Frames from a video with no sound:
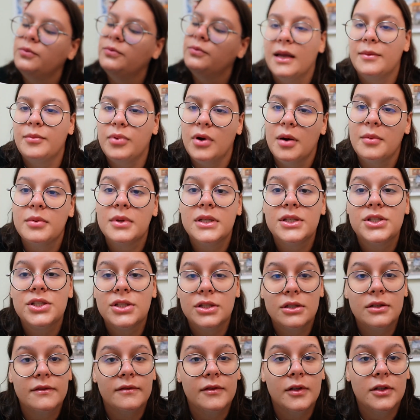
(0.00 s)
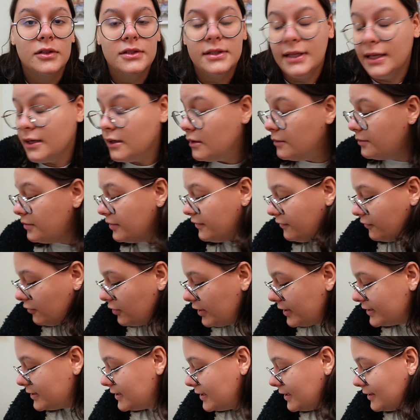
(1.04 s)
I probably should have looked that up
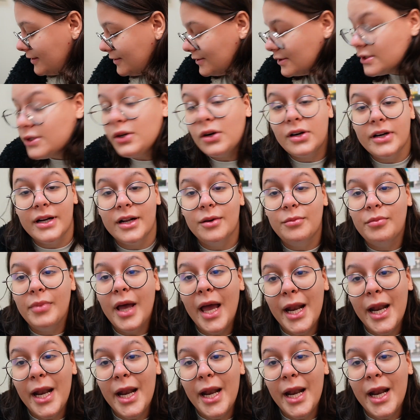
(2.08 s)
before I started.